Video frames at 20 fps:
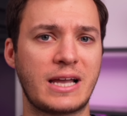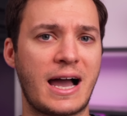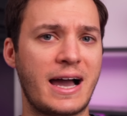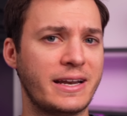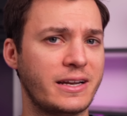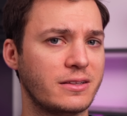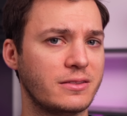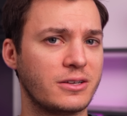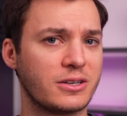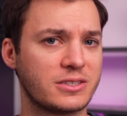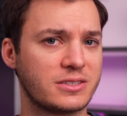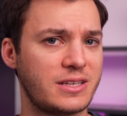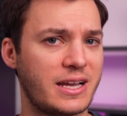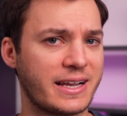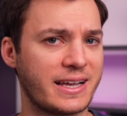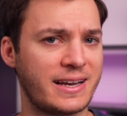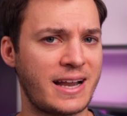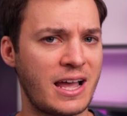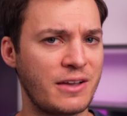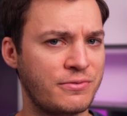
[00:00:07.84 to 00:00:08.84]
kind of looks
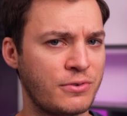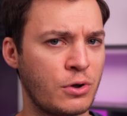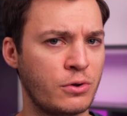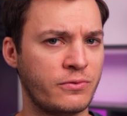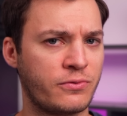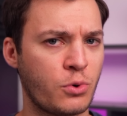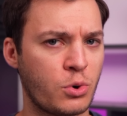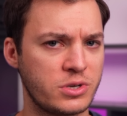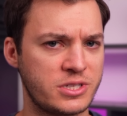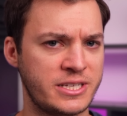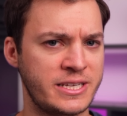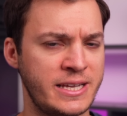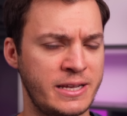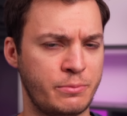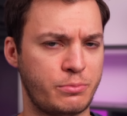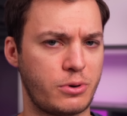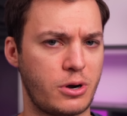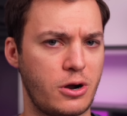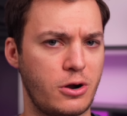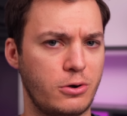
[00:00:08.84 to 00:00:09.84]
like an iPhone fourteen
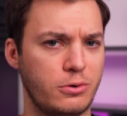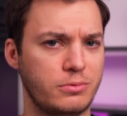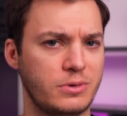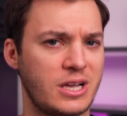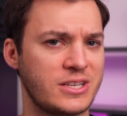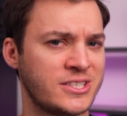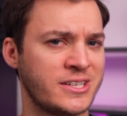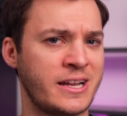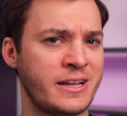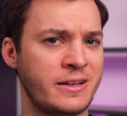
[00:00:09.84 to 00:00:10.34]
Pro, doesn't